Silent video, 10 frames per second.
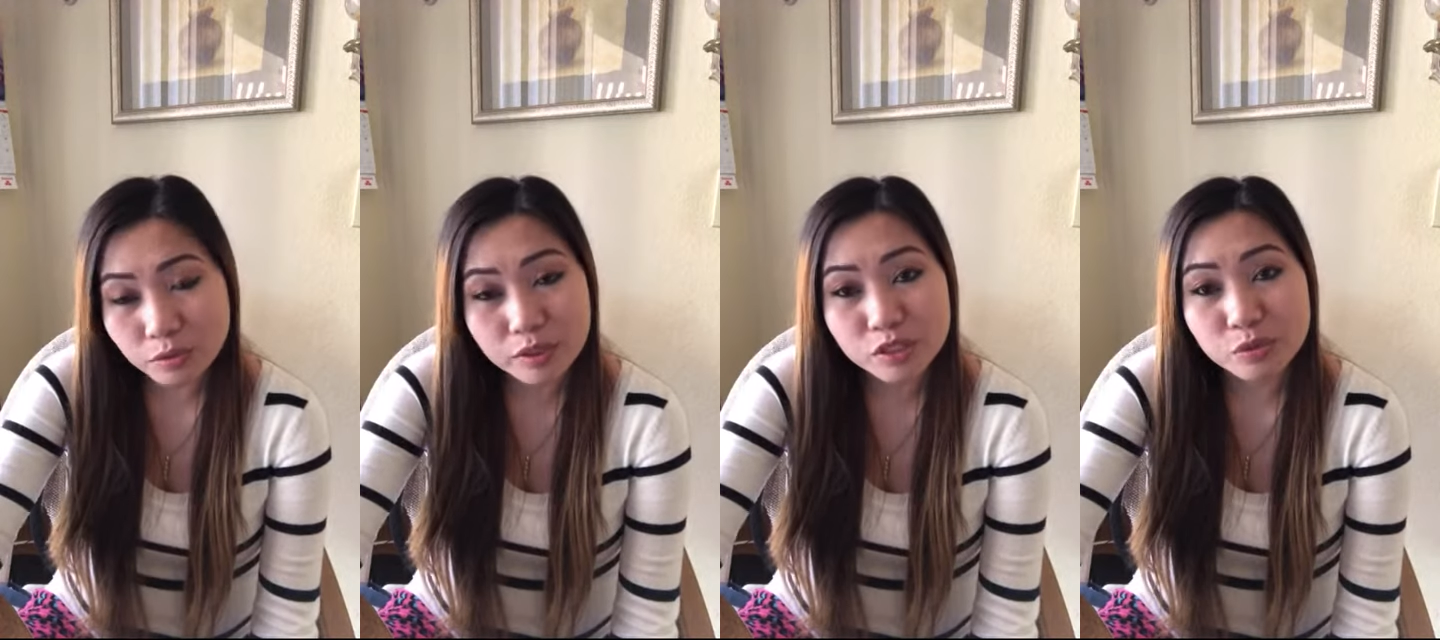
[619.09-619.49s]

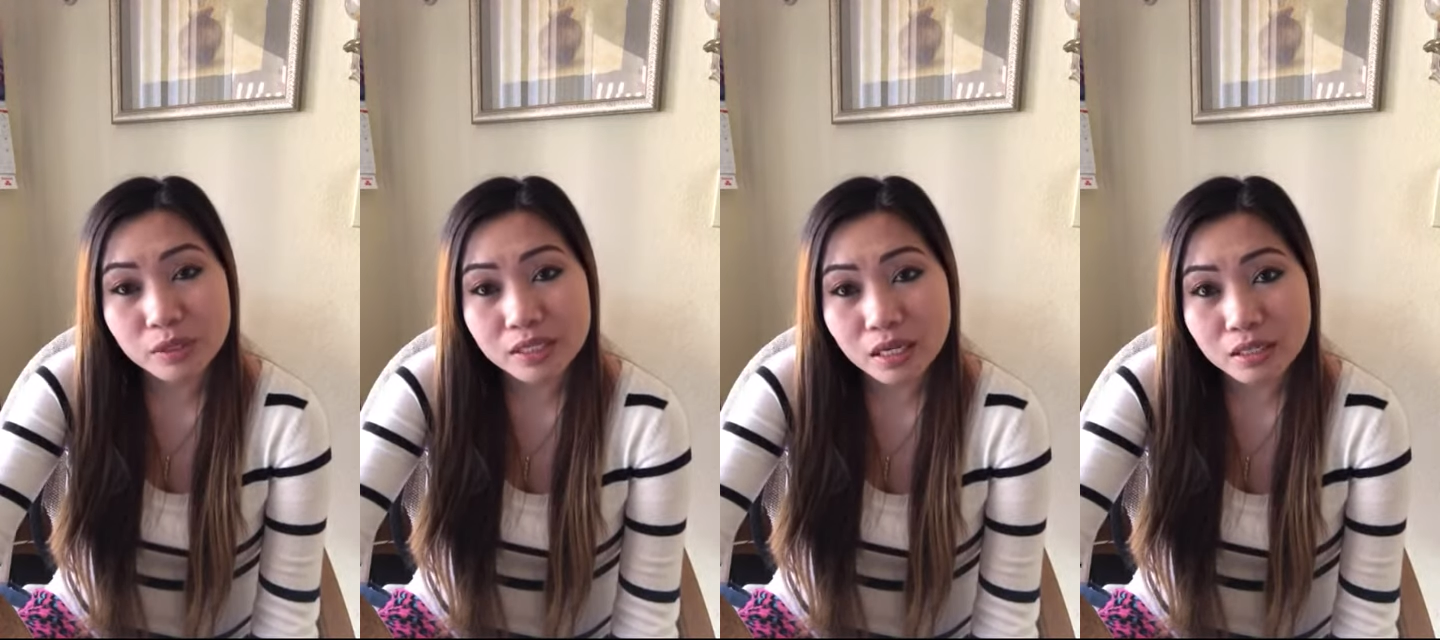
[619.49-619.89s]
which
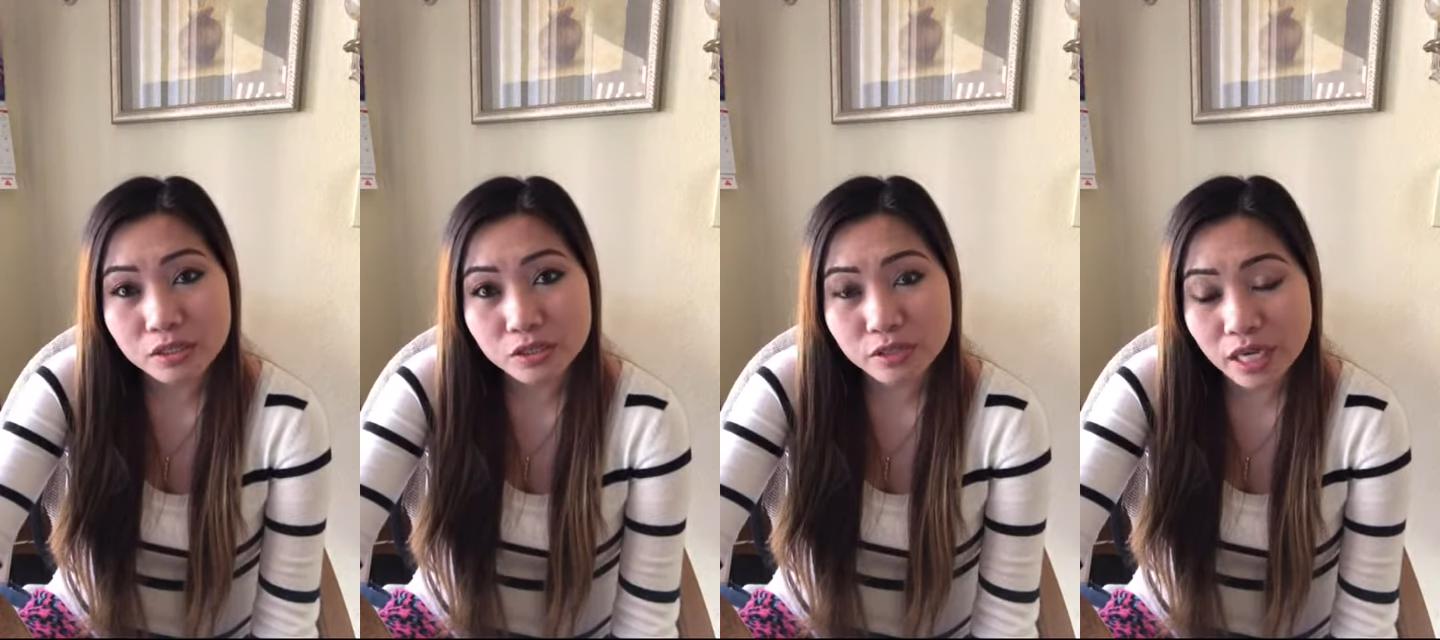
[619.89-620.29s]
one
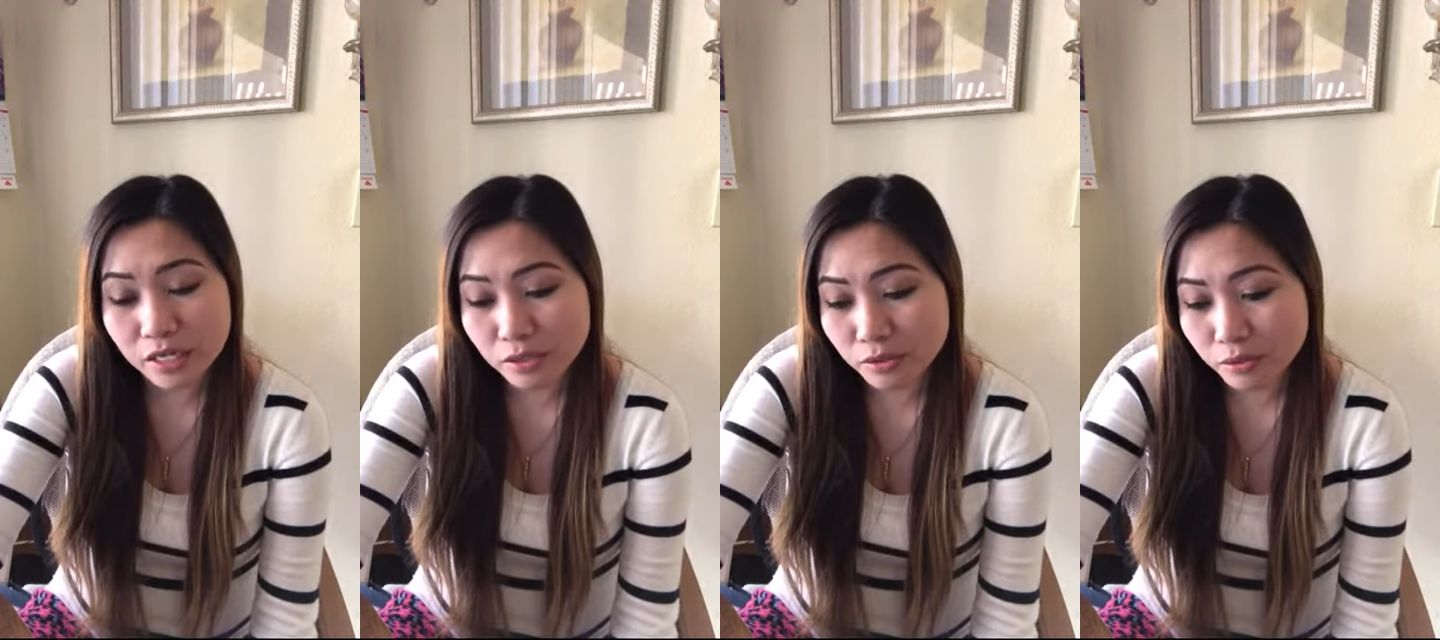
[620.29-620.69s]
should I
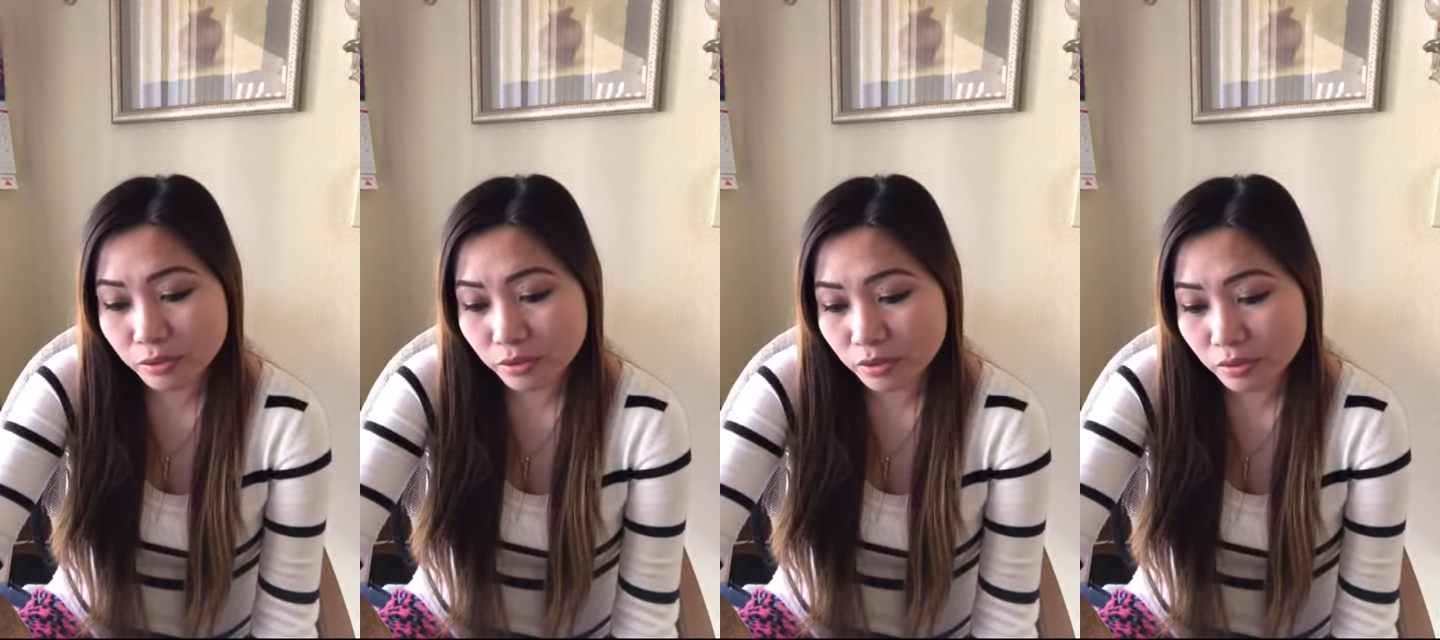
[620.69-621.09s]

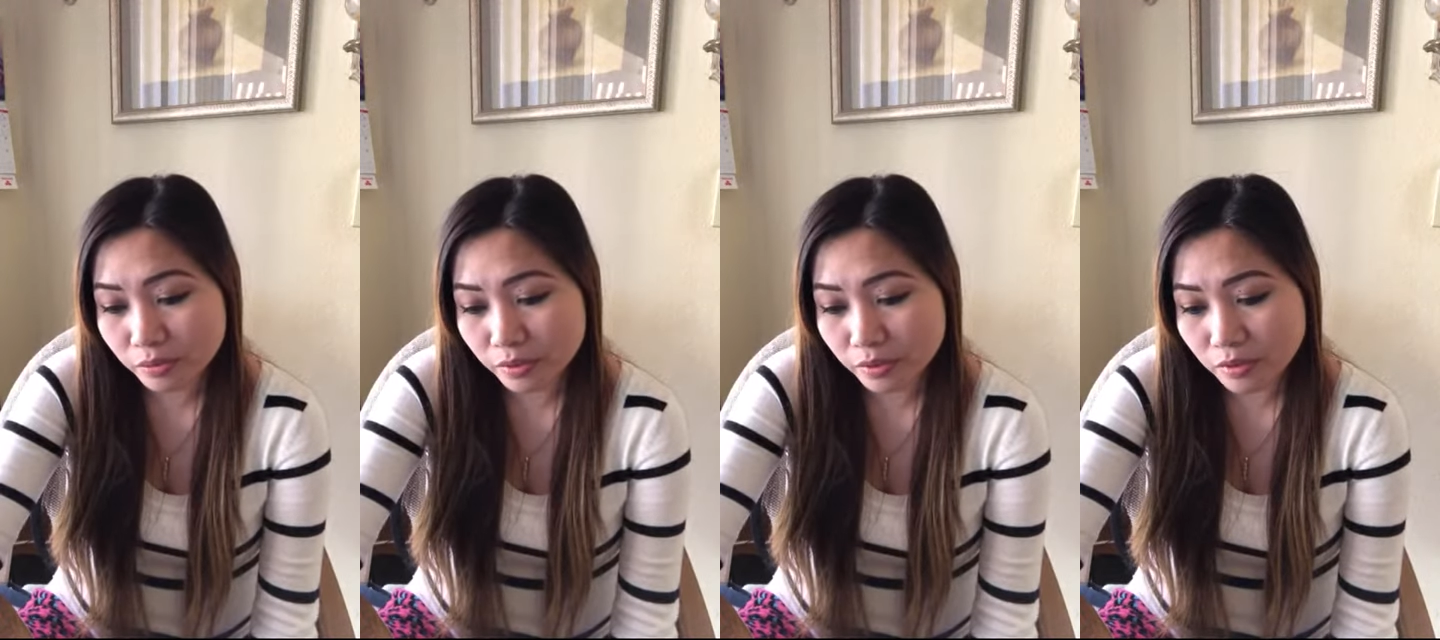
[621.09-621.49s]
use
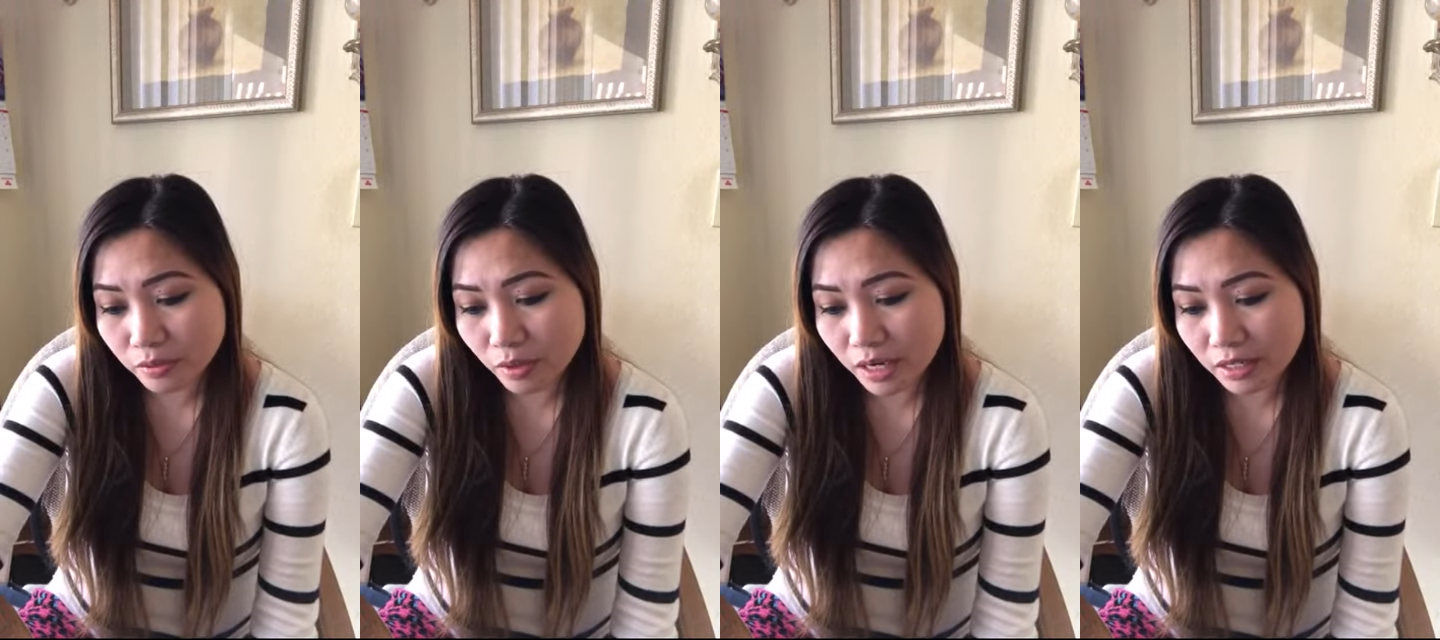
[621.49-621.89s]
for
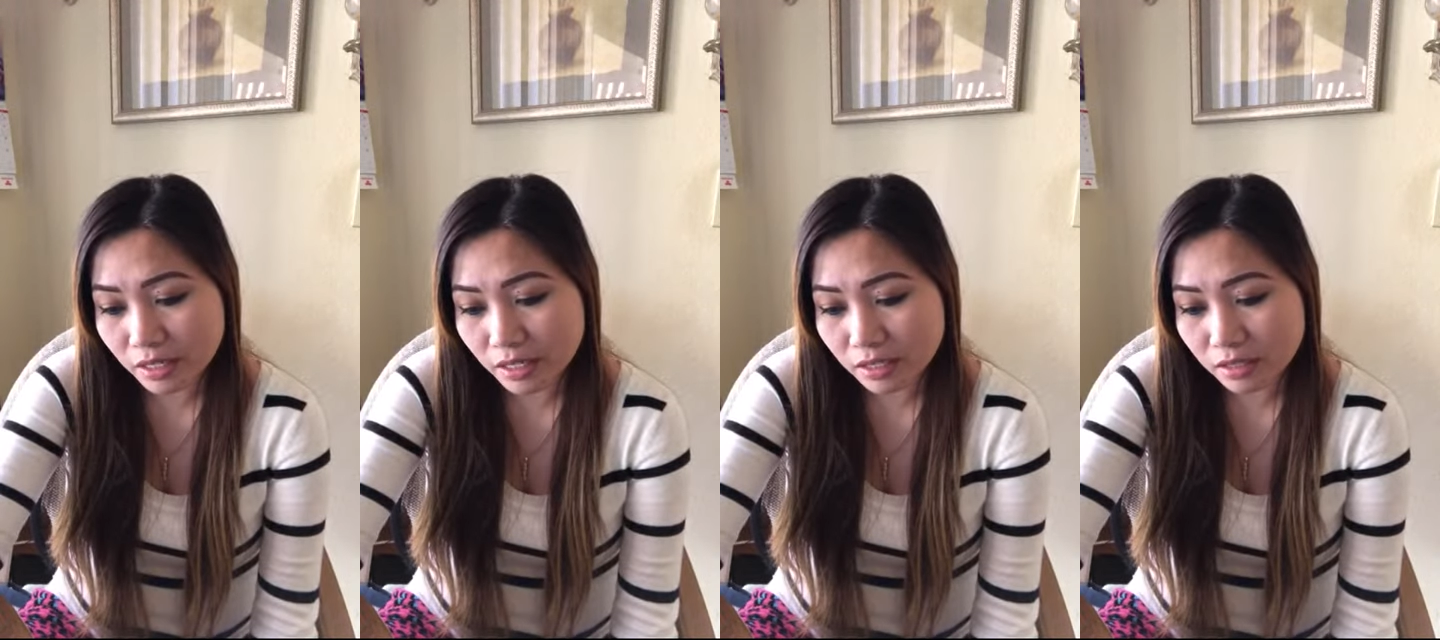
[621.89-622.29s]

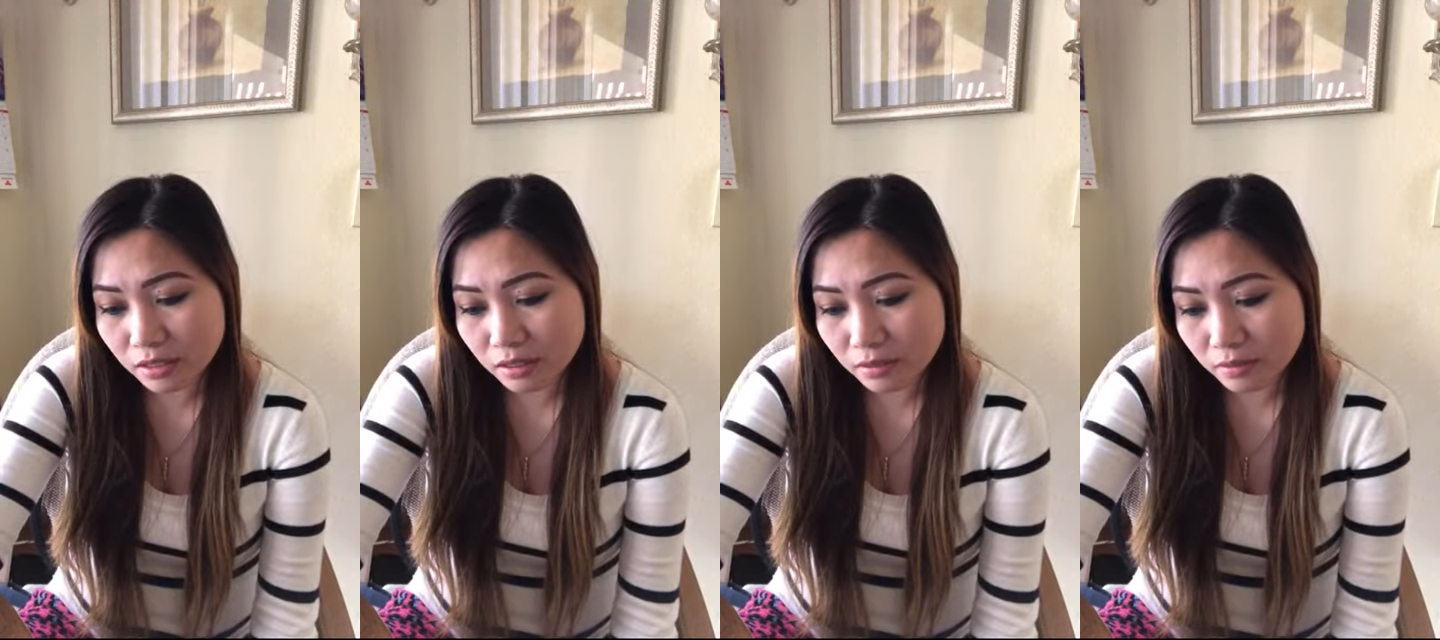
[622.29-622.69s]
wireless?